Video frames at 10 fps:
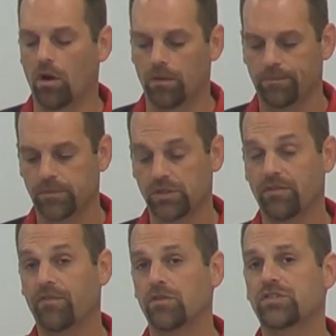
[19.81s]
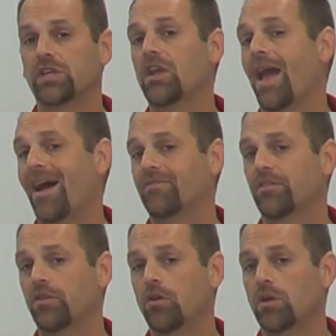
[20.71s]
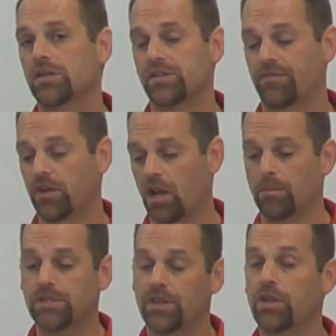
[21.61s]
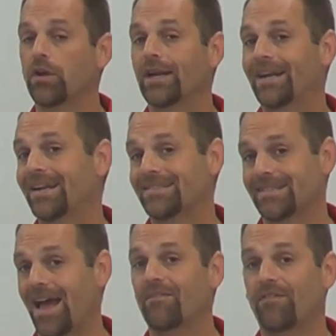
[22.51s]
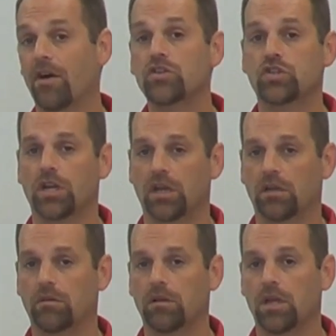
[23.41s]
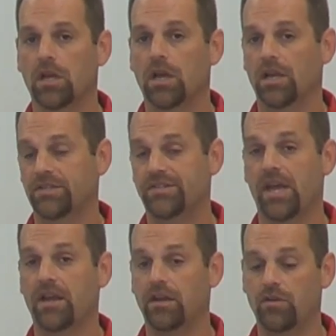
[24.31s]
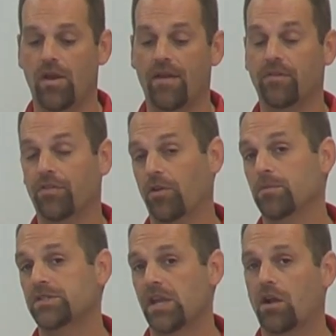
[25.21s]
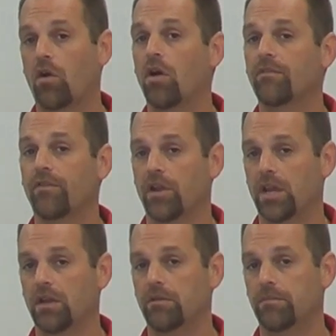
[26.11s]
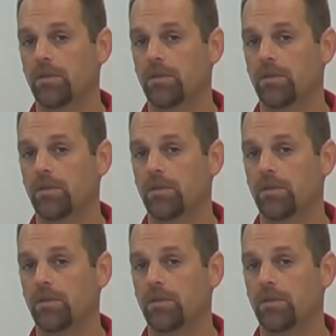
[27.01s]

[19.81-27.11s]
The first thing you have to do is, if you come to the unit and it's not functioning, it's dead and you have your thermostat calling for heat,